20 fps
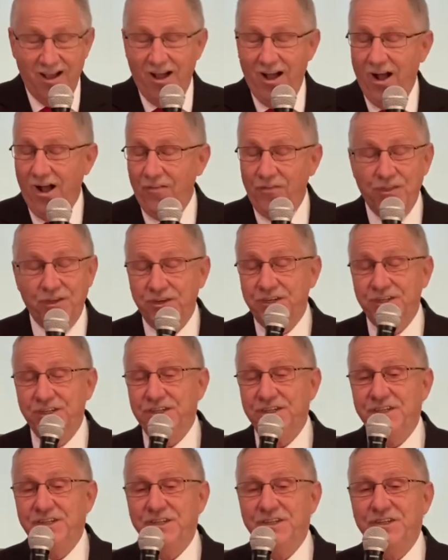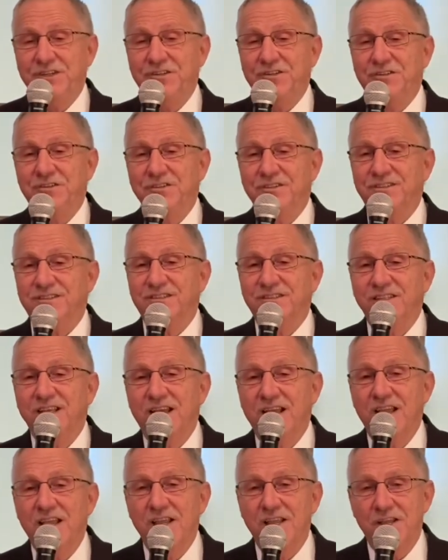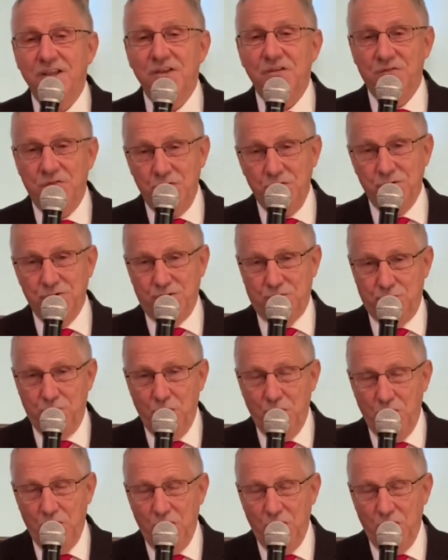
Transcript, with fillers: of the dear Savior's birth.